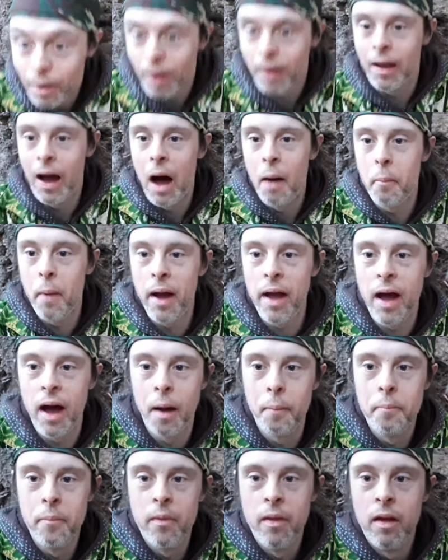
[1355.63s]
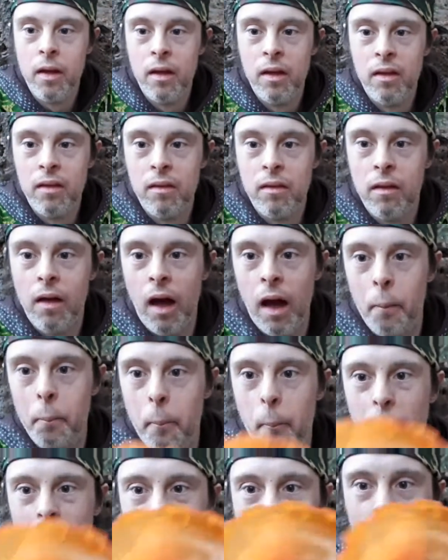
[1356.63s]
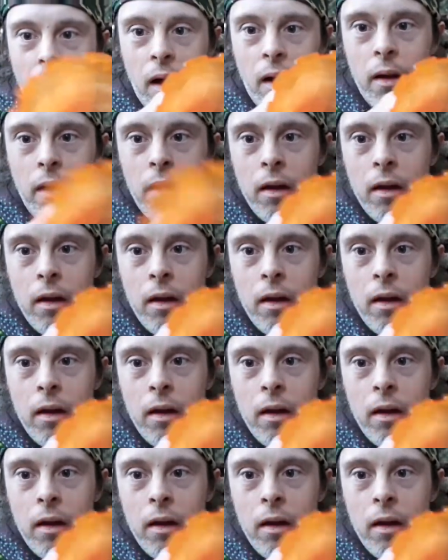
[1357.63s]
I got my um, um, my uh,